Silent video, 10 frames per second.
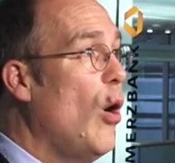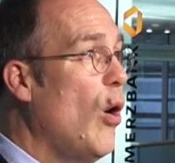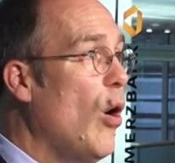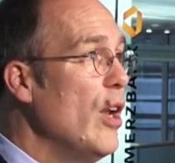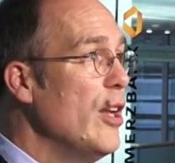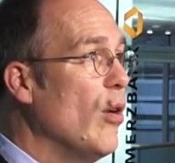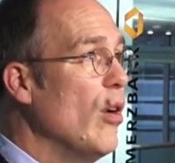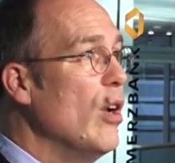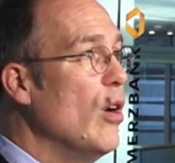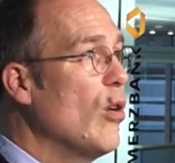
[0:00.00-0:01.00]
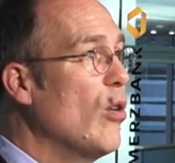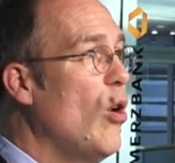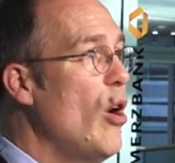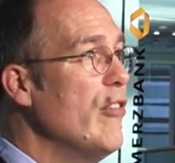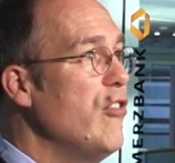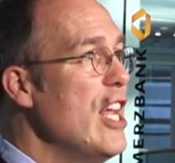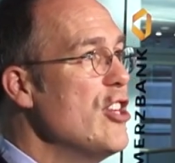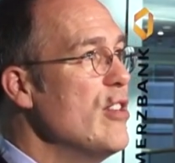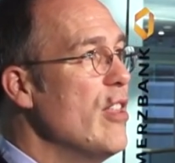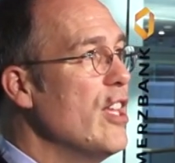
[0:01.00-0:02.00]
All in all, core
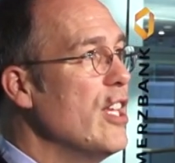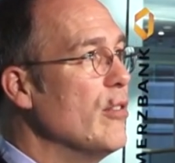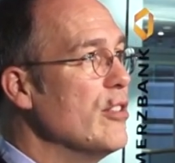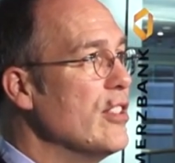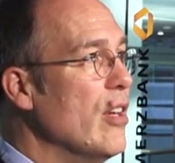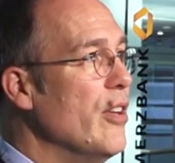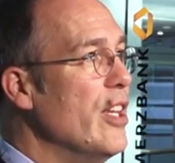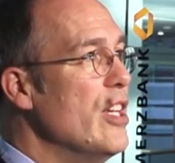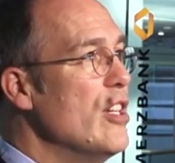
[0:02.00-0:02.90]
inflation in the Eurozone